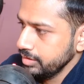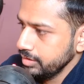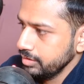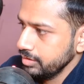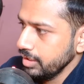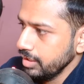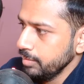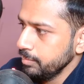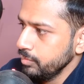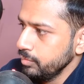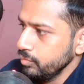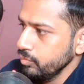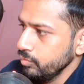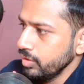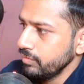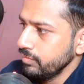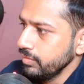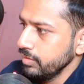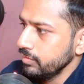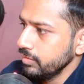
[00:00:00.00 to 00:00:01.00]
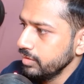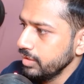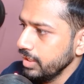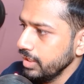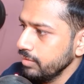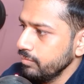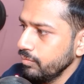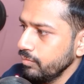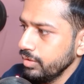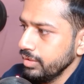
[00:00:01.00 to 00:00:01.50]
up to everyone,
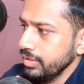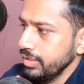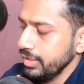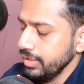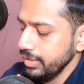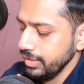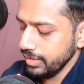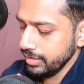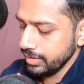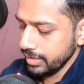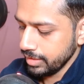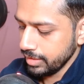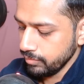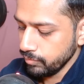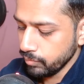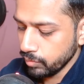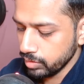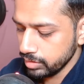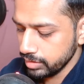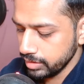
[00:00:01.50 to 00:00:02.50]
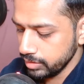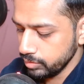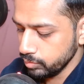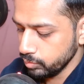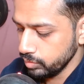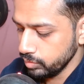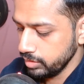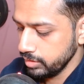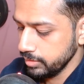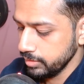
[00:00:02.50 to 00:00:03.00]
like what they need and what they
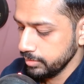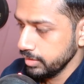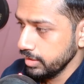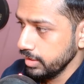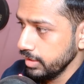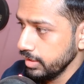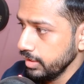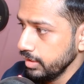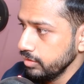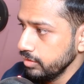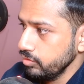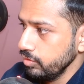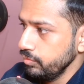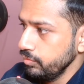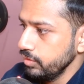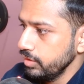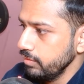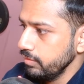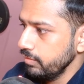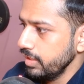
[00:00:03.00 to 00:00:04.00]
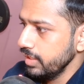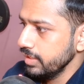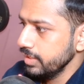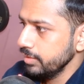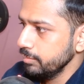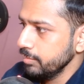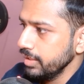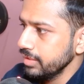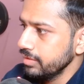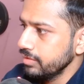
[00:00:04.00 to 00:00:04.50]
don't. So if you divide
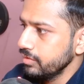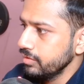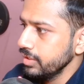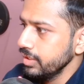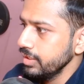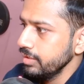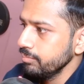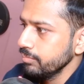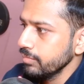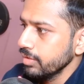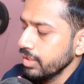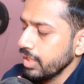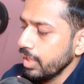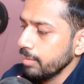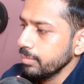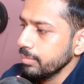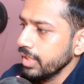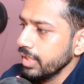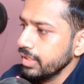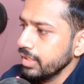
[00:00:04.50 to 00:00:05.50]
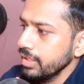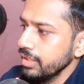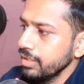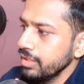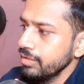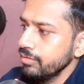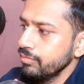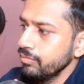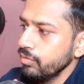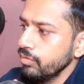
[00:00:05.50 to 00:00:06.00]
it by 3, I'm getting
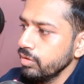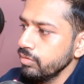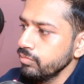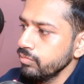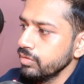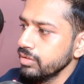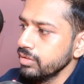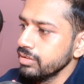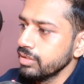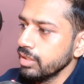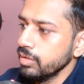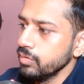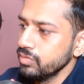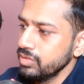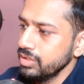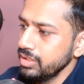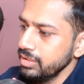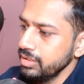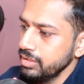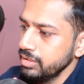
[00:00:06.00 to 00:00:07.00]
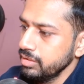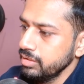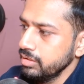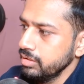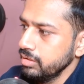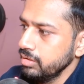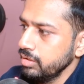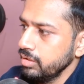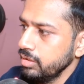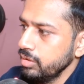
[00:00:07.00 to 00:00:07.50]
it for
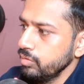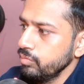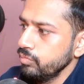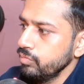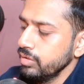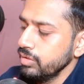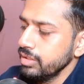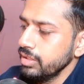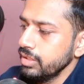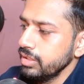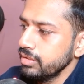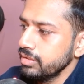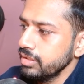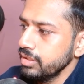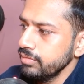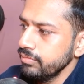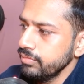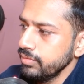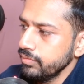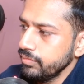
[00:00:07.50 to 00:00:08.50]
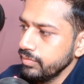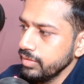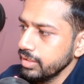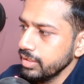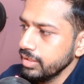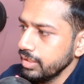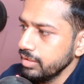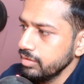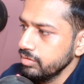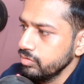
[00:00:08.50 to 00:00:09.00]

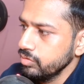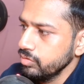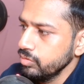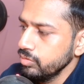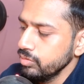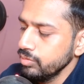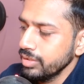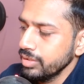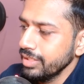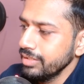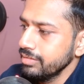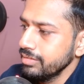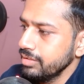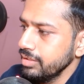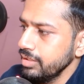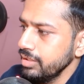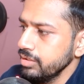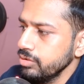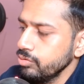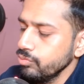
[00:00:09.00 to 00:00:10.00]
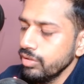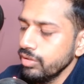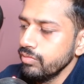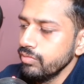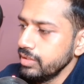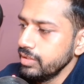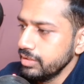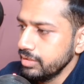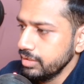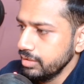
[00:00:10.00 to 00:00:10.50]
1159. So you can say
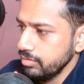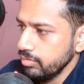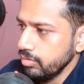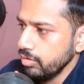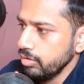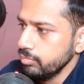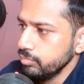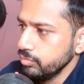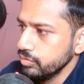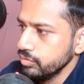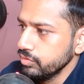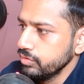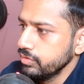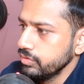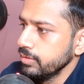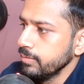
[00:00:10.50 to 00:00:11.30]
1200 almost.